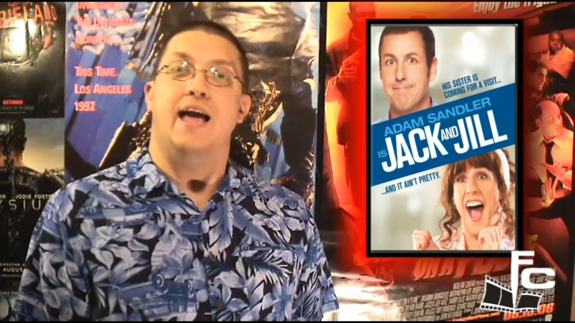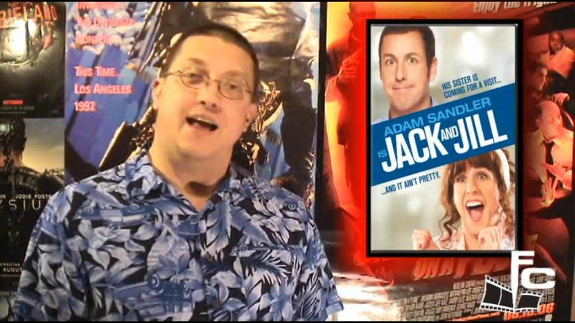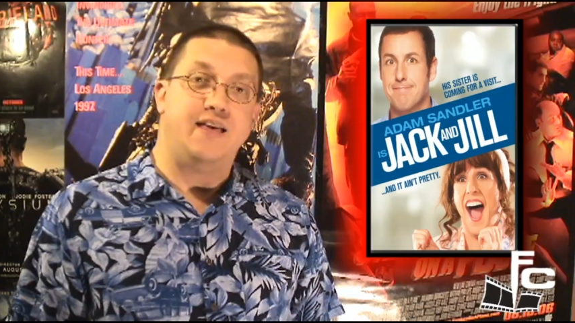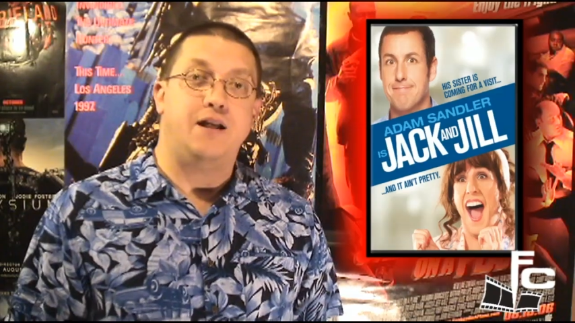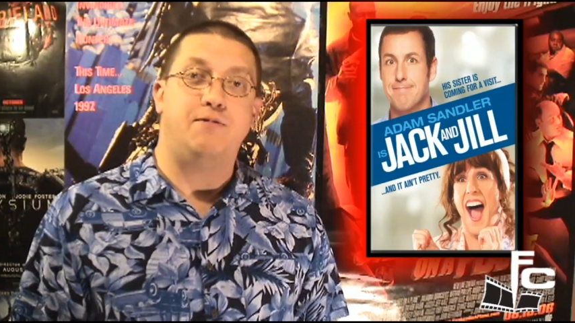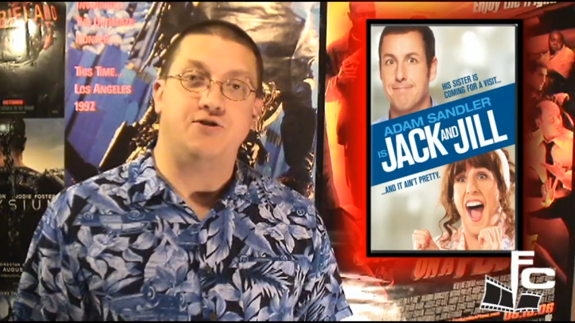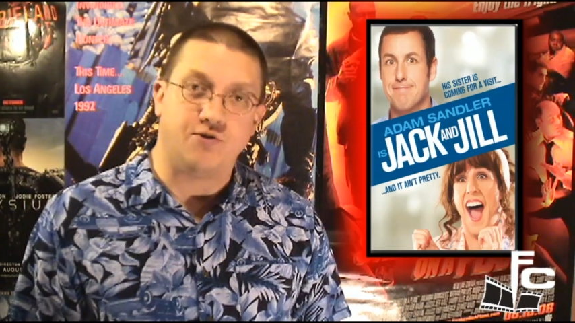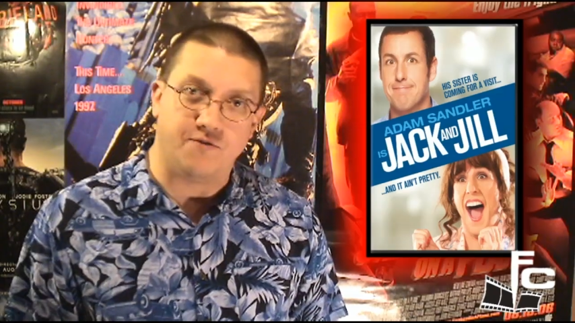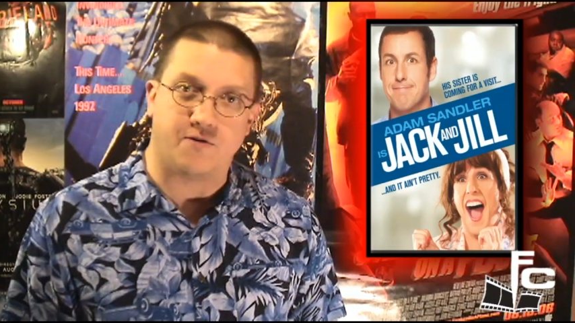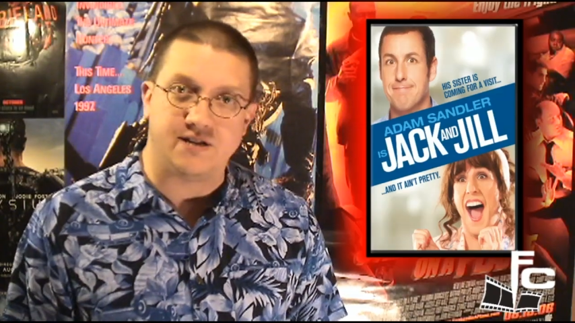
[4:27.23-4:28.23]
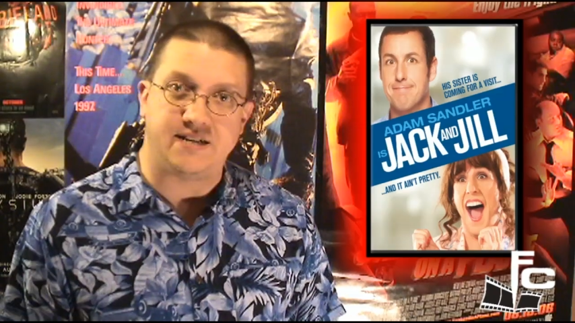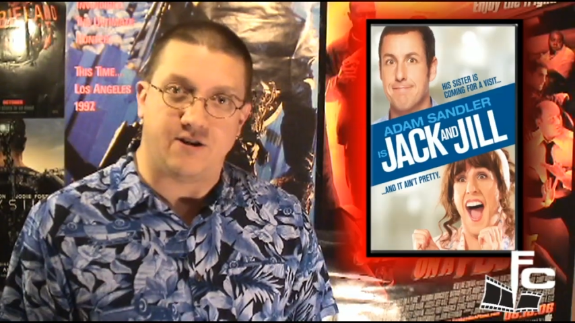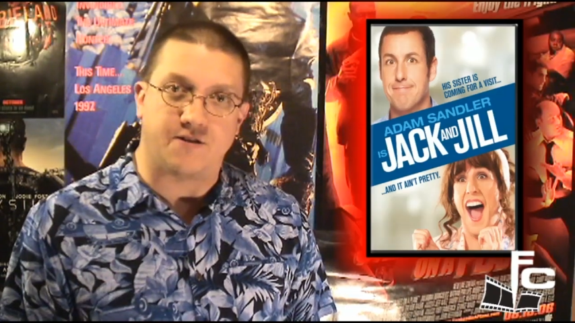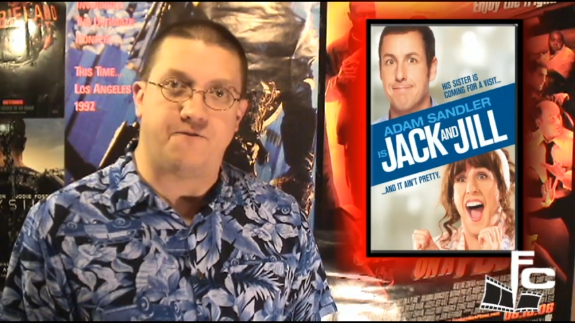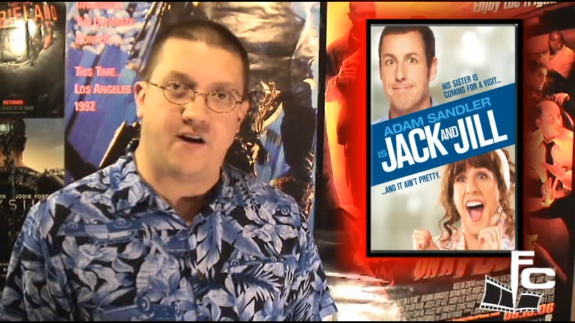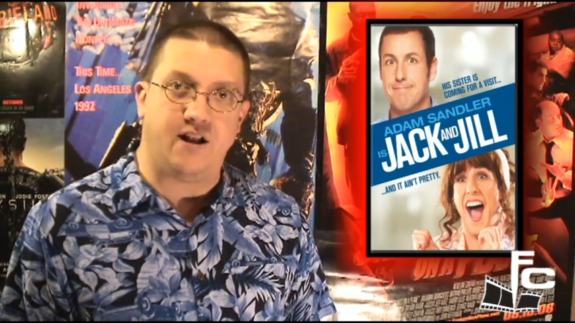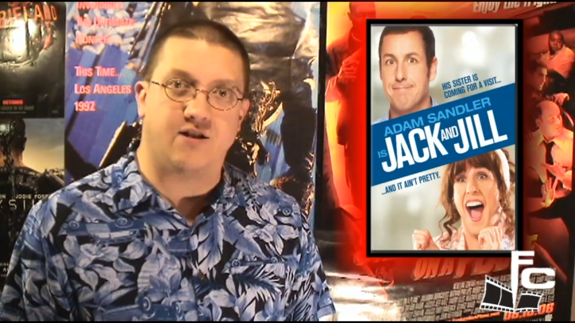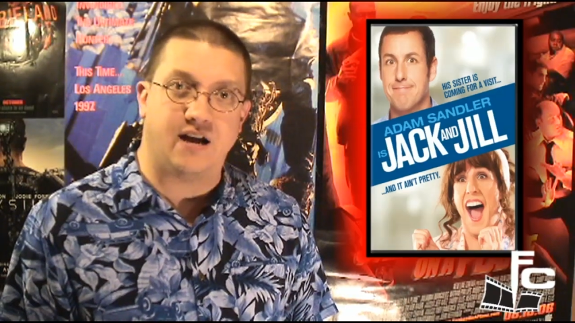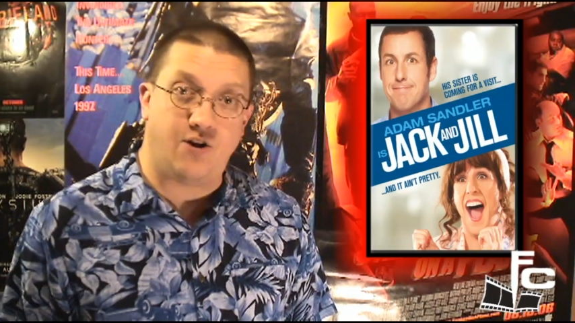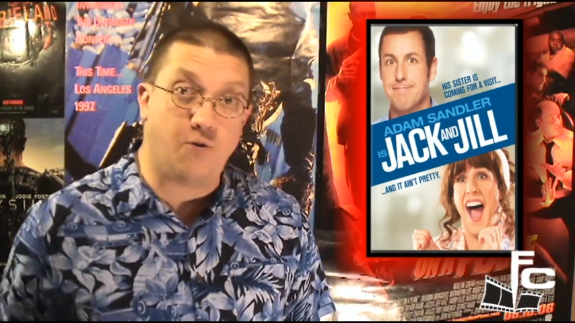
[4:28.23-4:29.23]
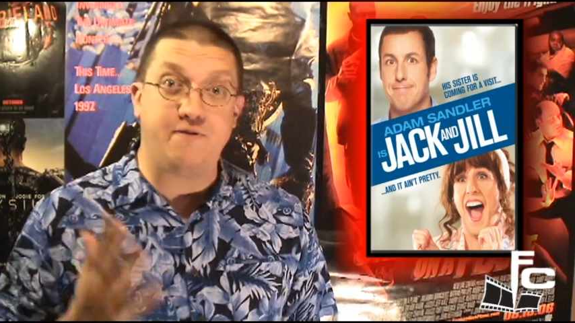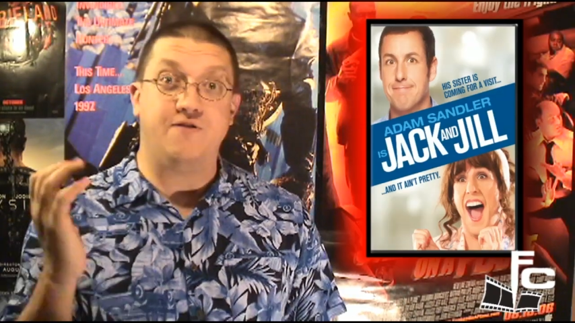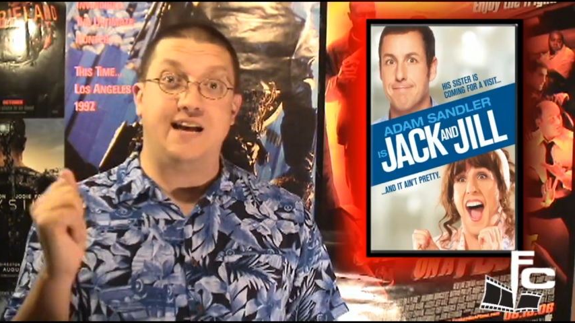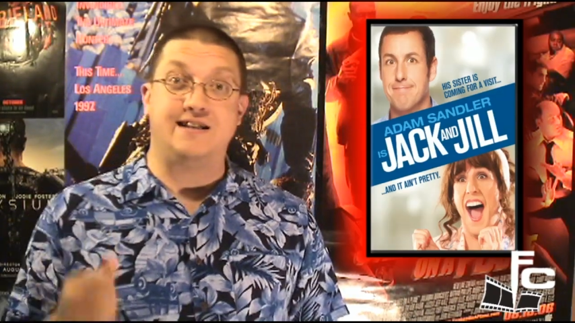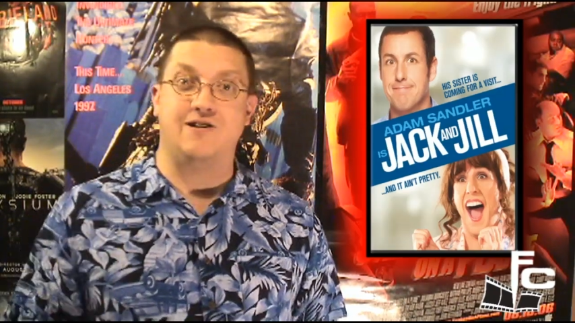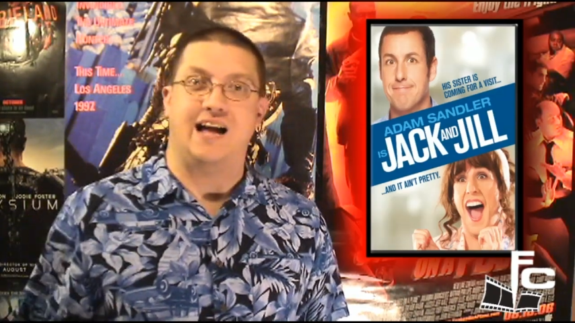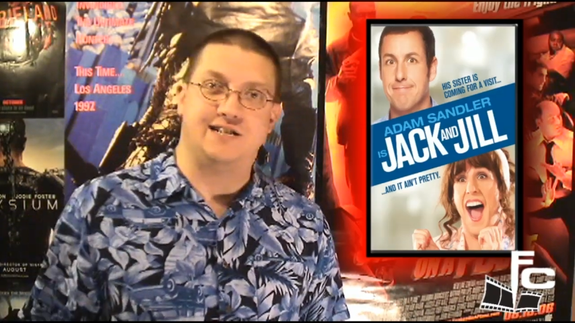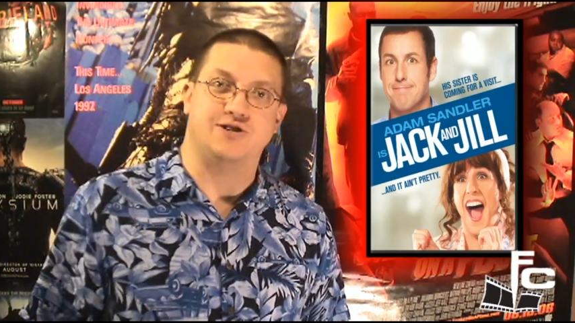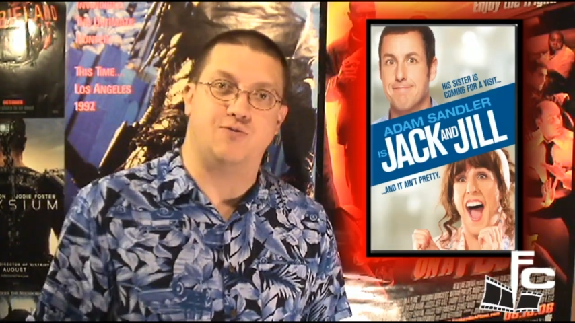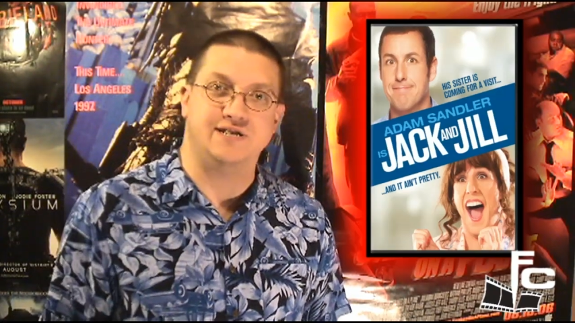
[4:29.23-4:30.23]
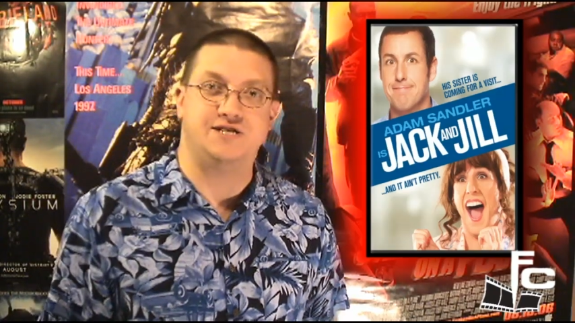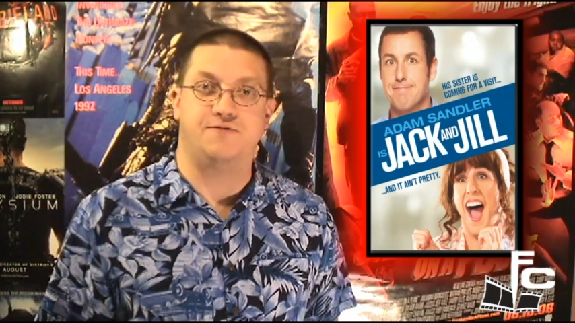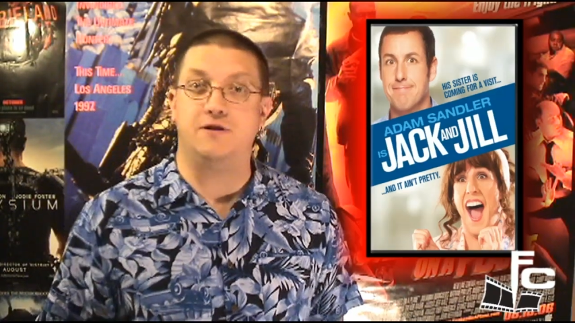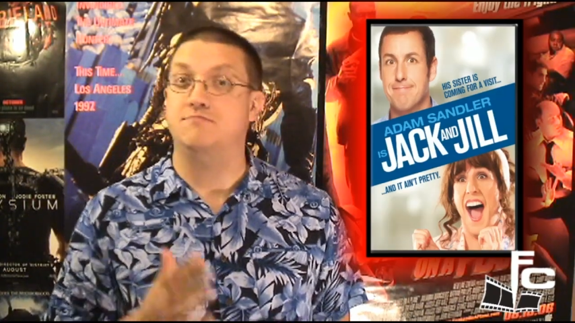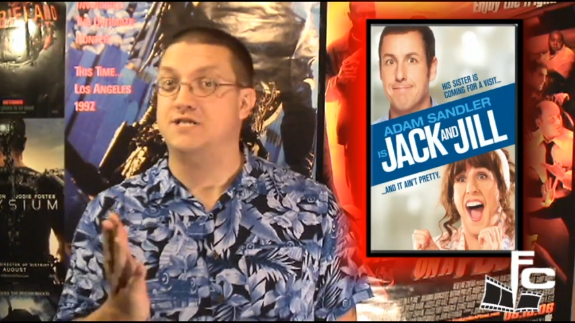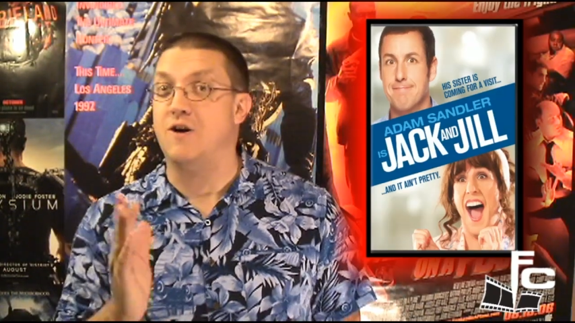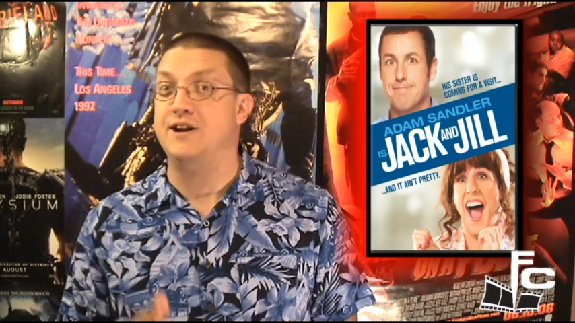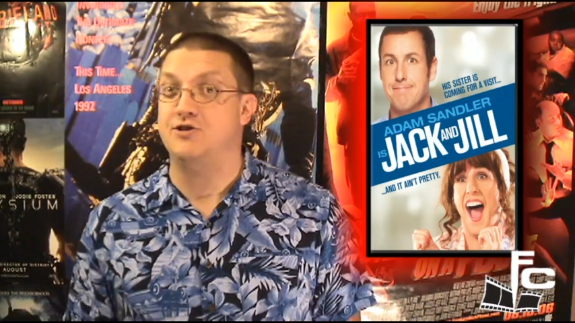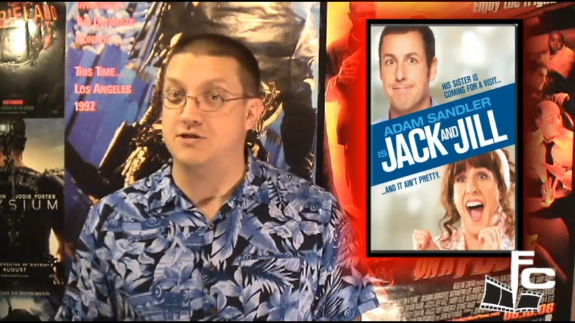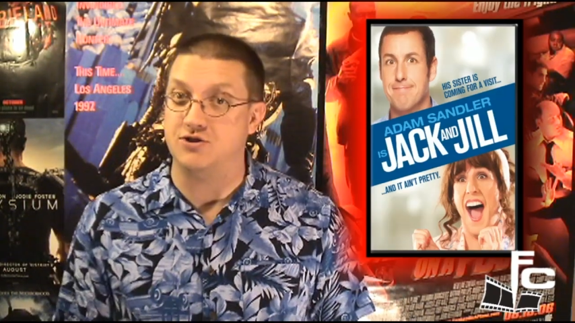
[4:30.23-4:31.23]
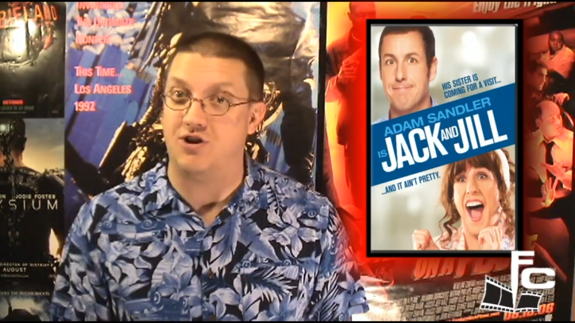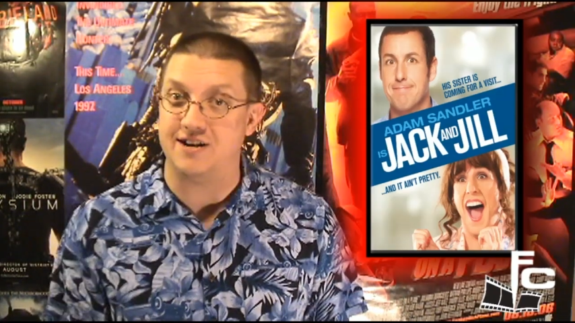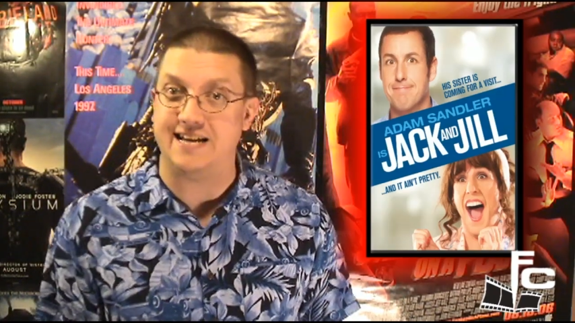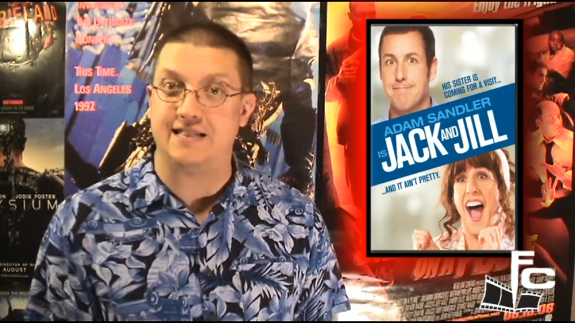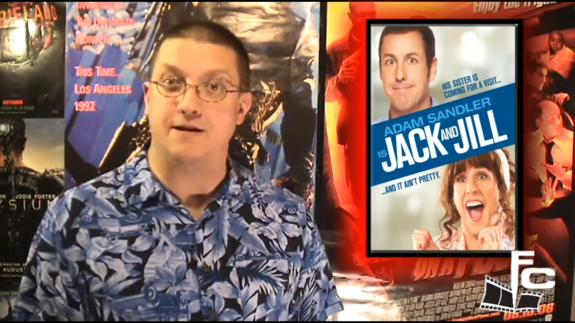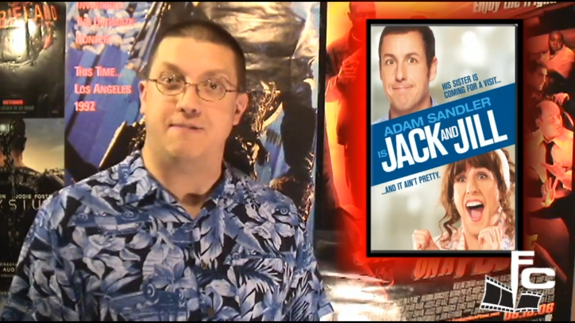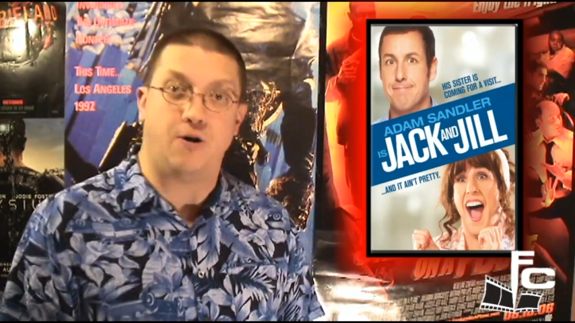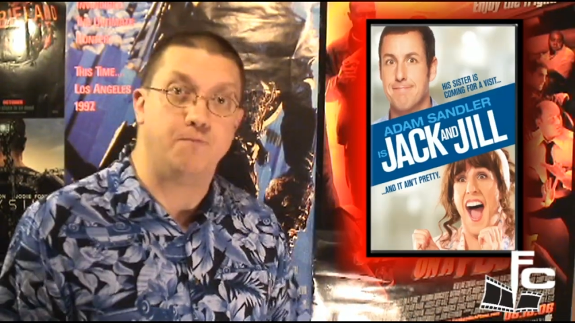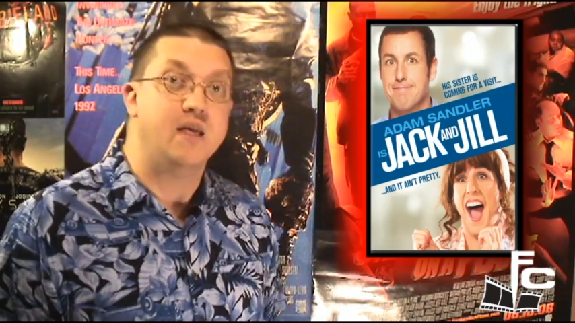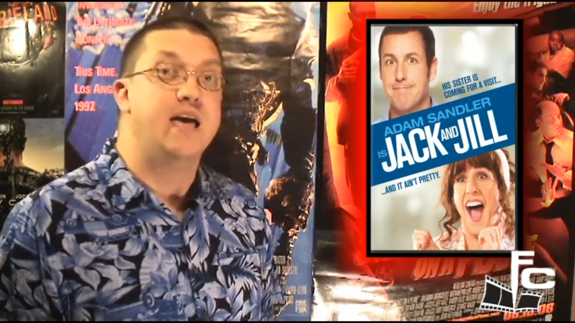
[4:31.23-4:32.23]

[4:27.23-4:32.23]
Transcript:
Speaker 1: And that'll about do it for us here at The Final Cut. Hope you've liked our Consequences films. Sorry it took so long to get them out.